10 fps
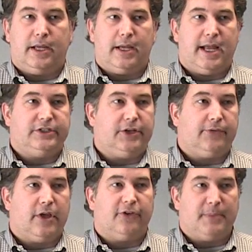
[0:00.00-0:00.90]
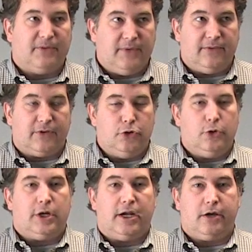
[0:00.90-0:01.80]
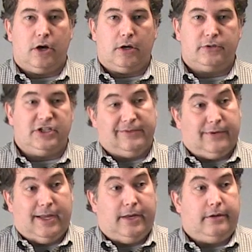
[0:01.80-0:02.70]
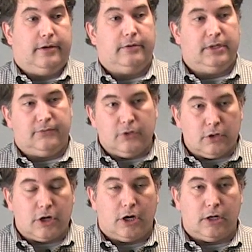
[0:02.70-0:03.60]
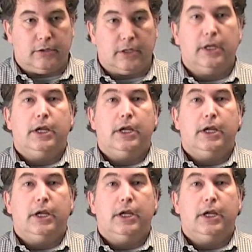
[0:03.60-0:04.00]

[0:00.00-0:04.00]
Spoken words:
I just lost my Visa. Who do I call? She says, I don't know, it's your card.